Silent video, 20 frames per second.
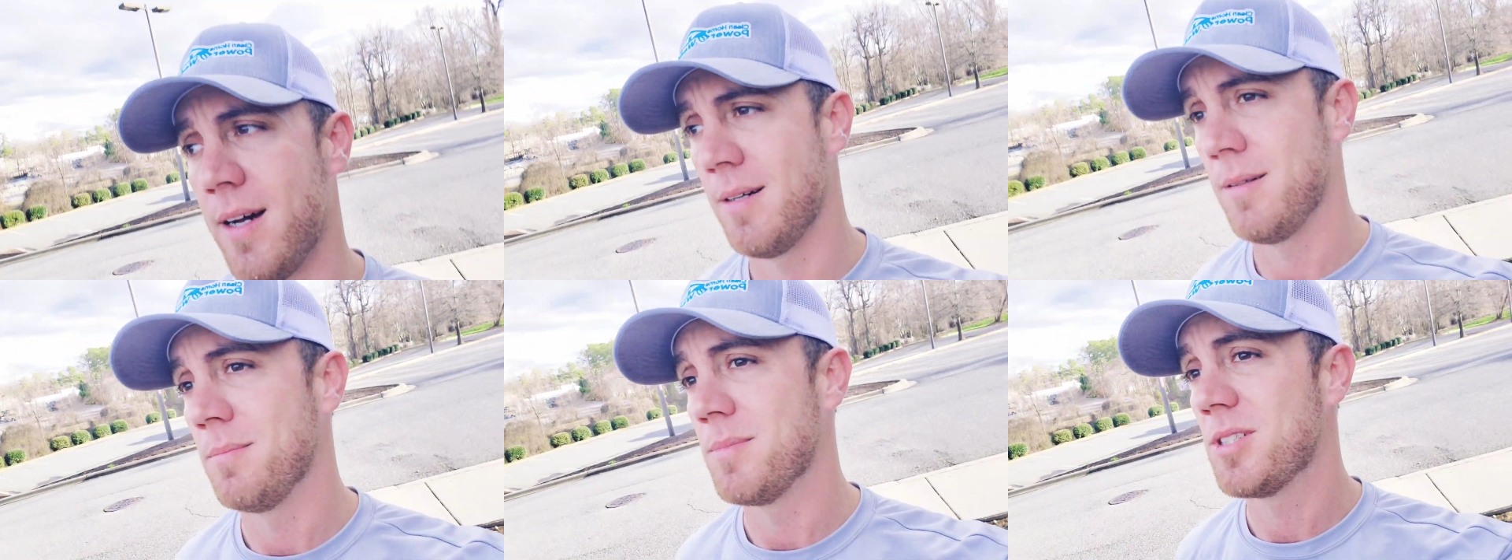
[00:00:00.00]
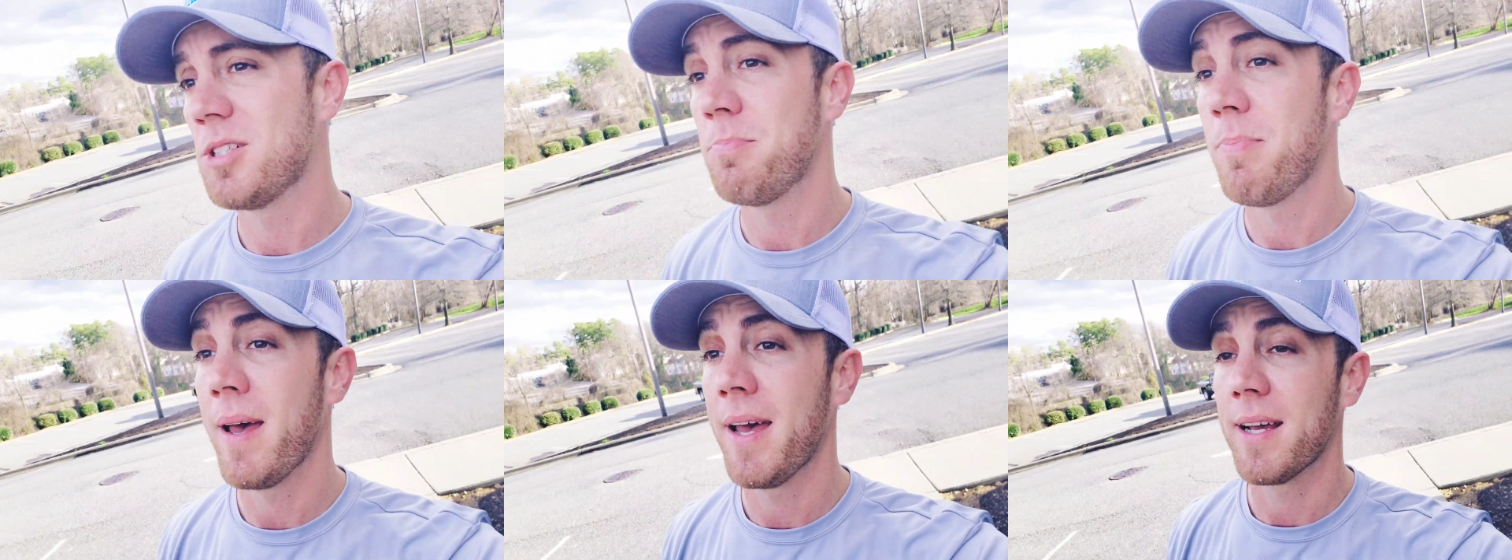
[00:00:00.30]

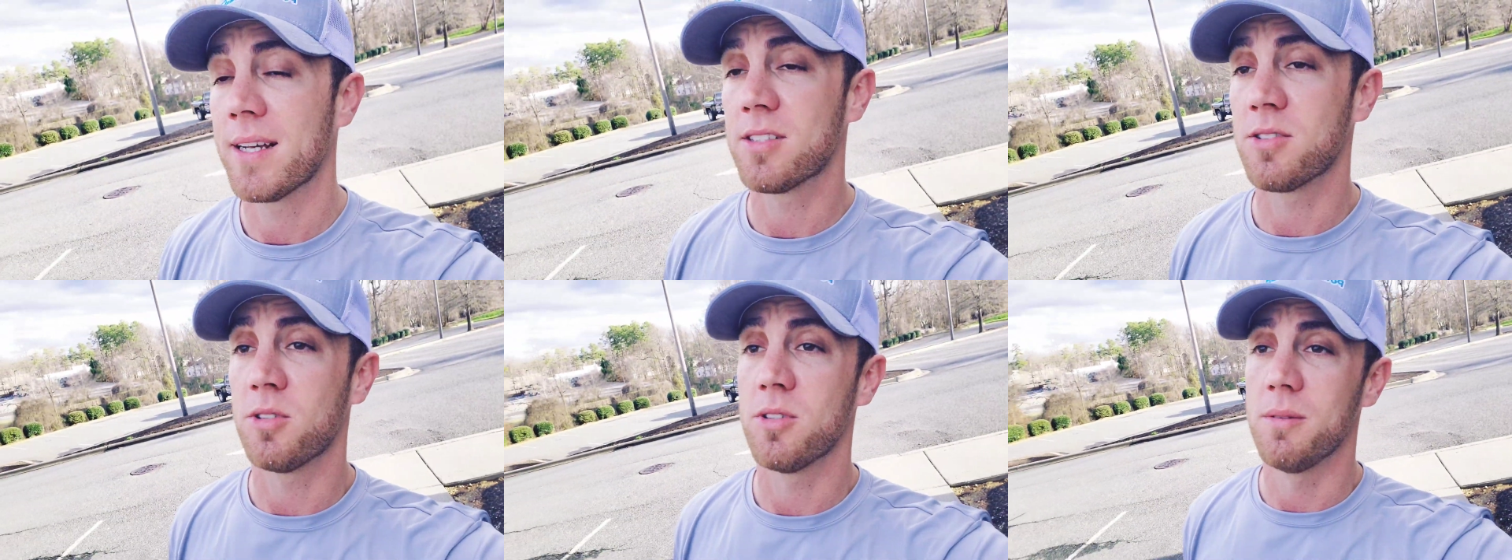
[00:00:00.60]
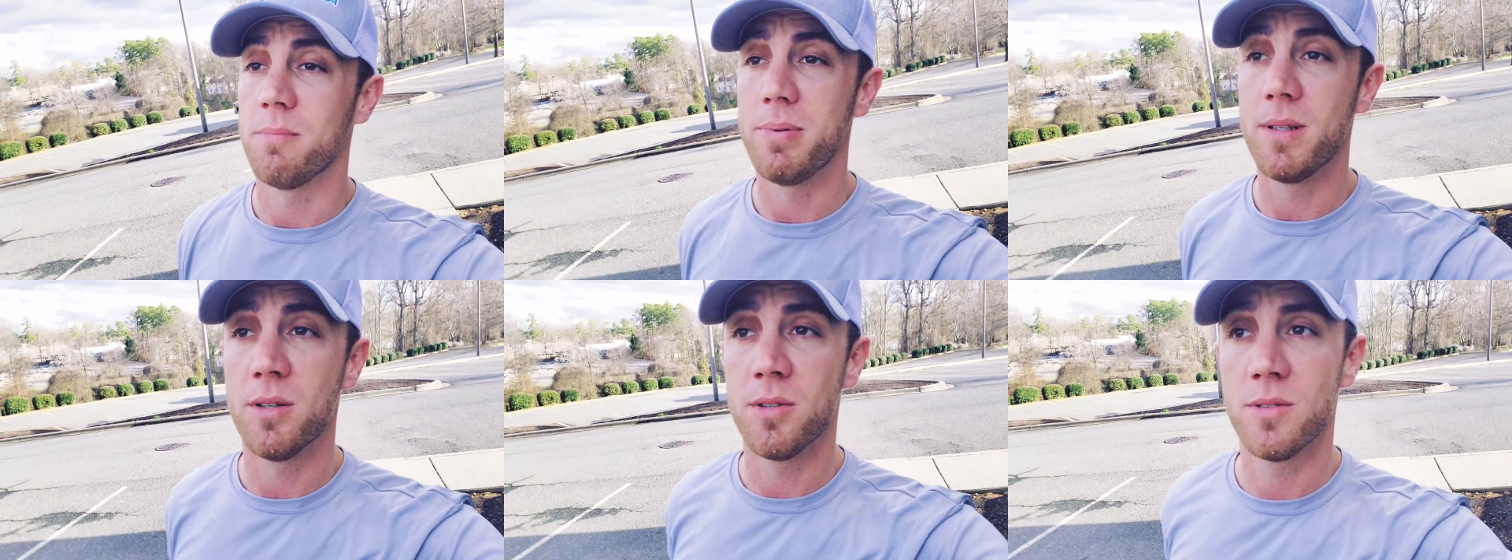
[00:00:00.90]
specs on the
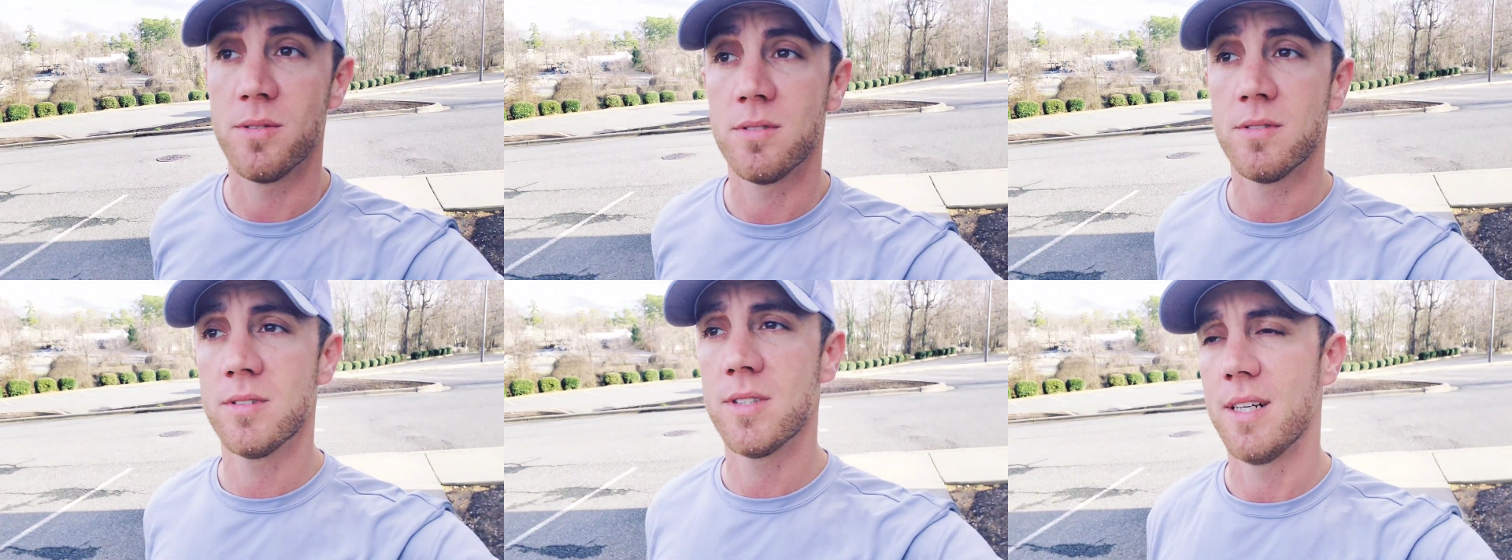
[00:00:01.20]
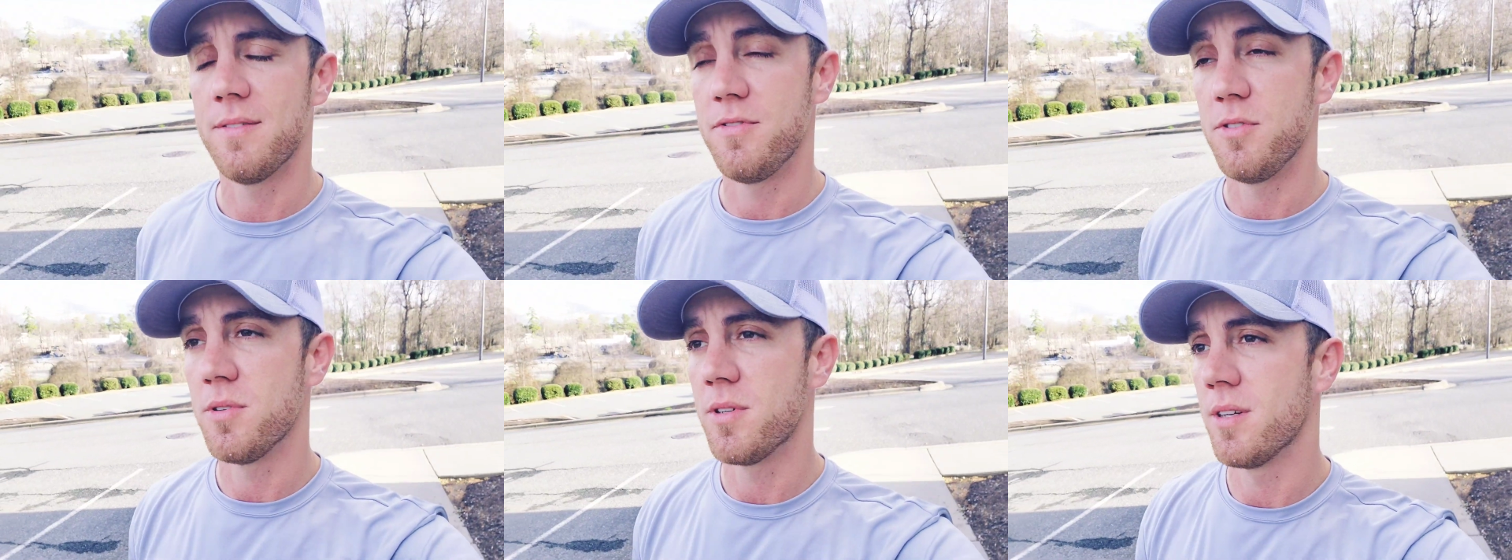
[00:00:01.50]
building
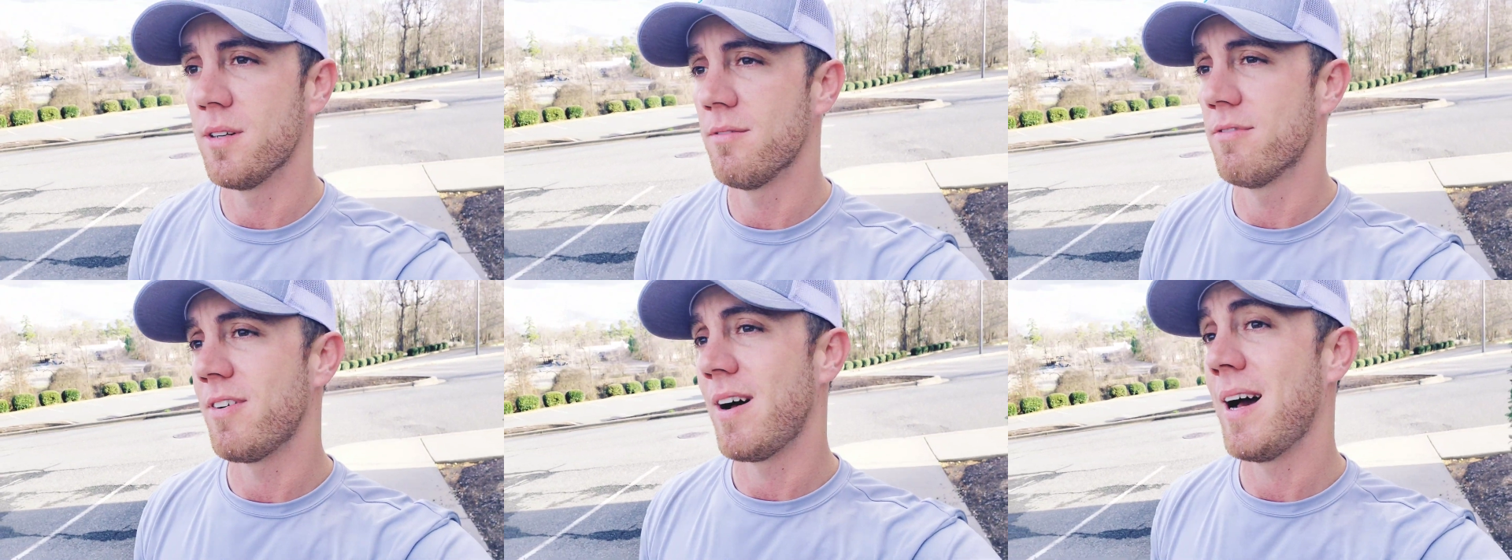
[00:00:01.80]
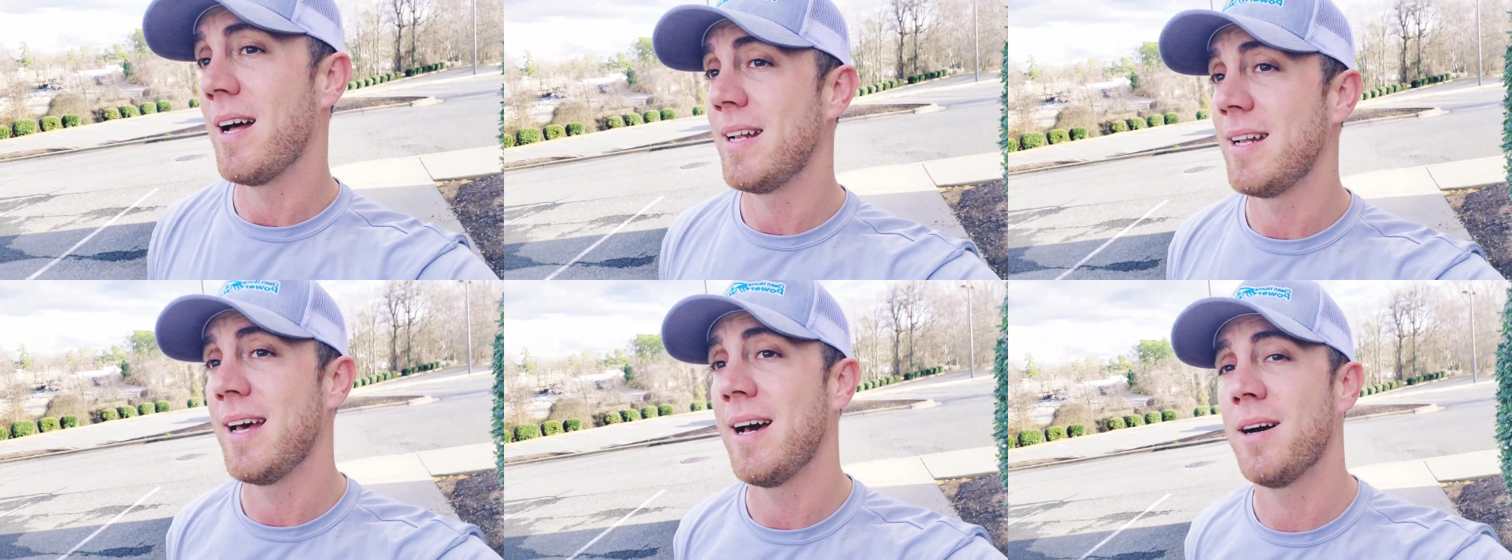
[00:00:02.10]
if you can
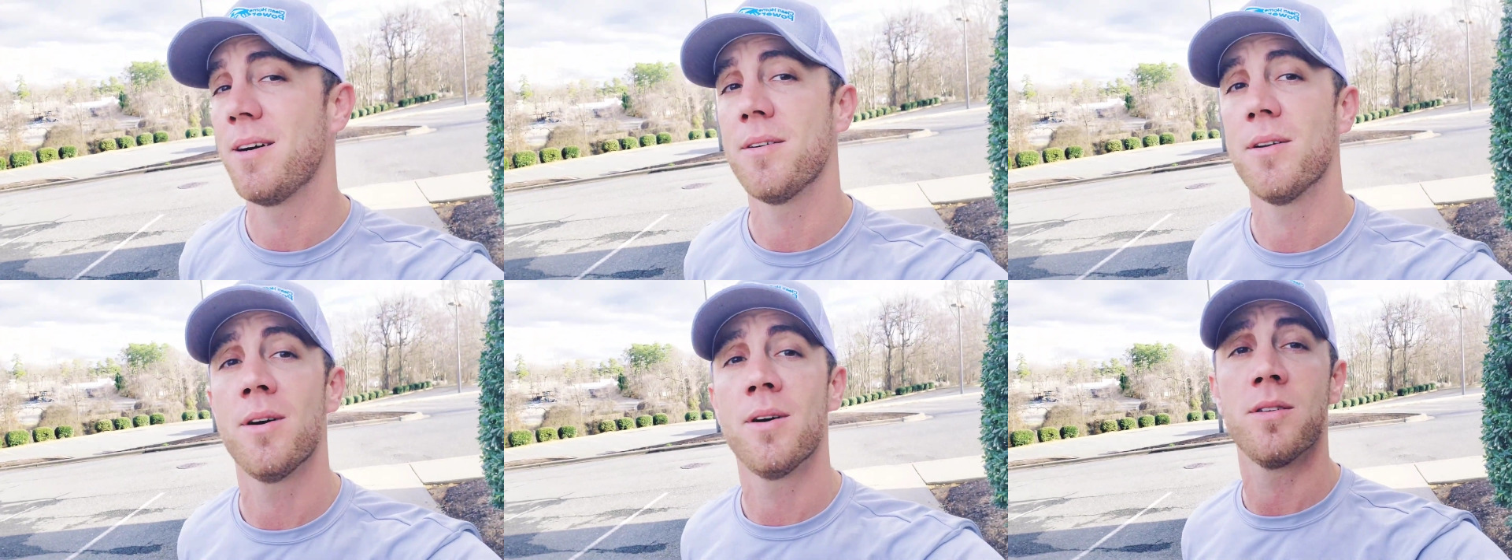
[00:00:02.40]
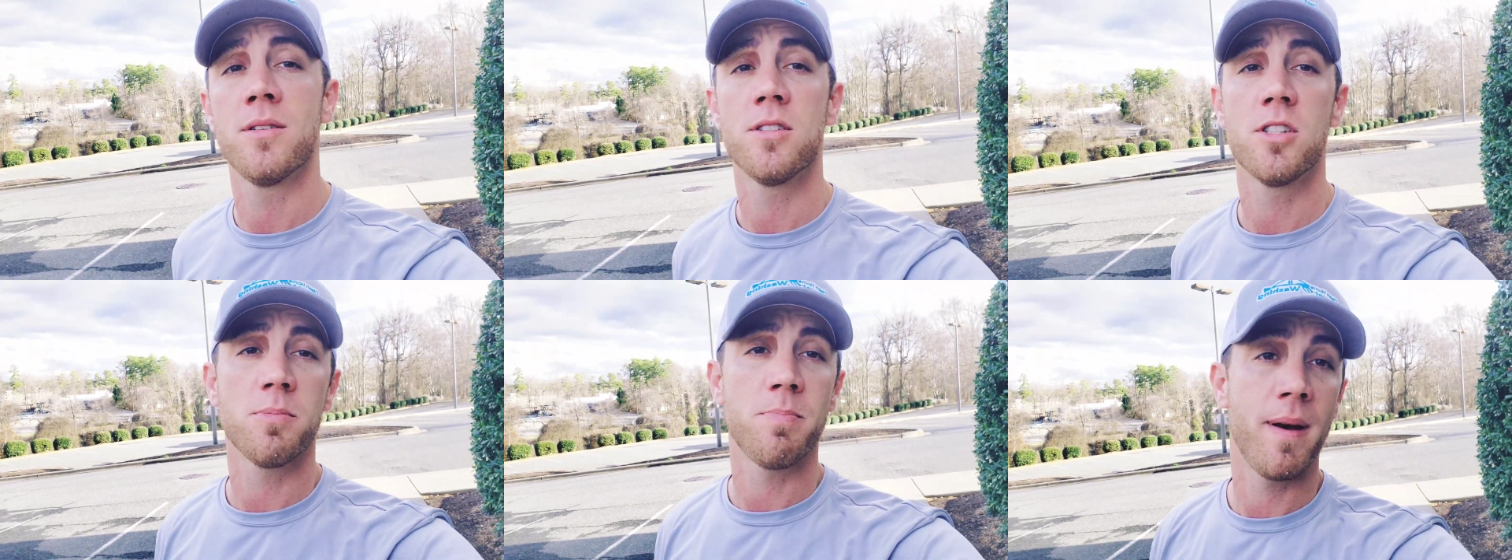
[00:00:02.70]
find out all
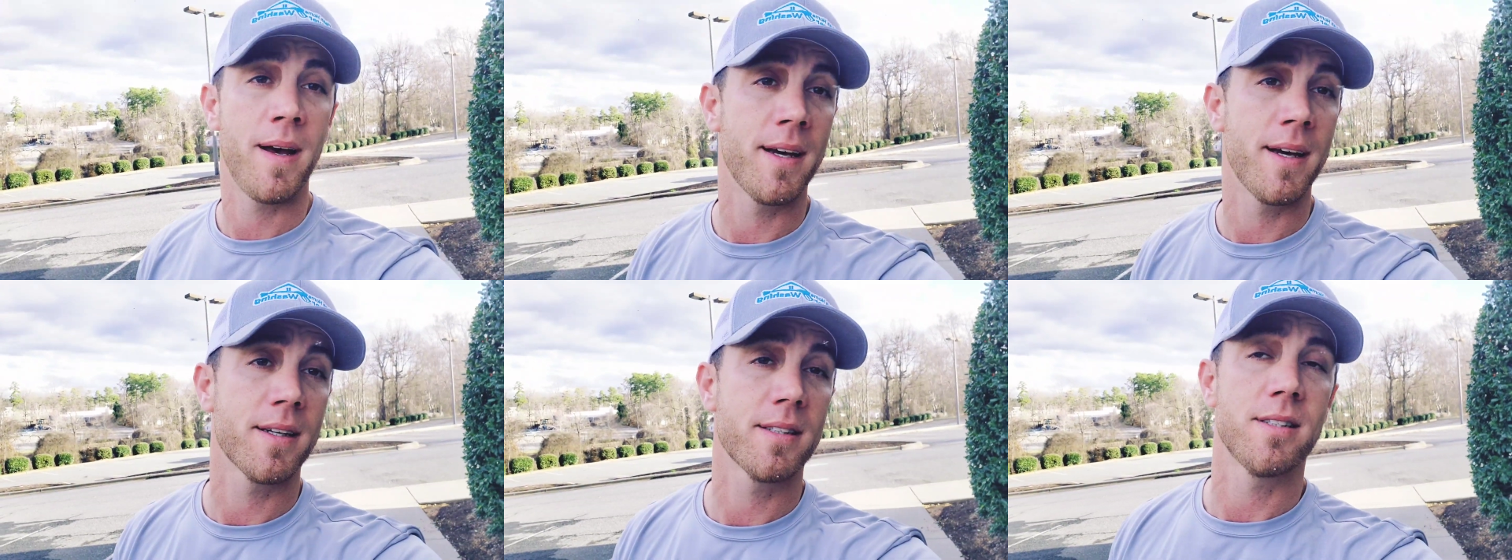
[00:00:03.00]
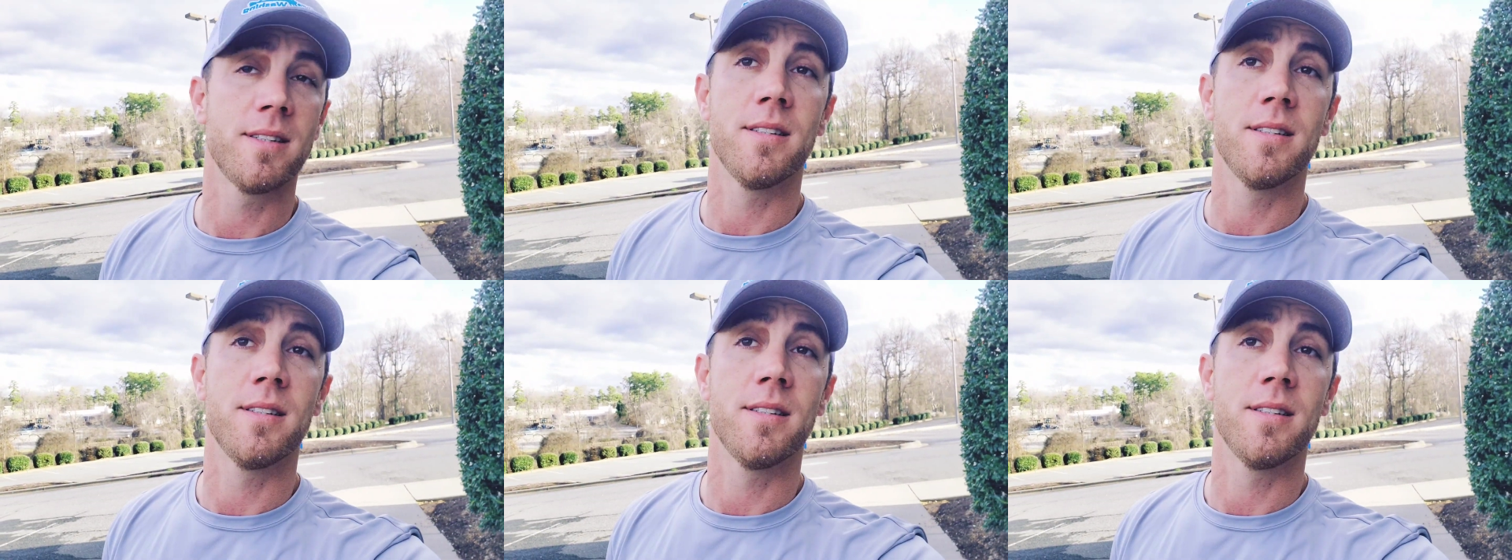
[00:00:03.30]
the specs,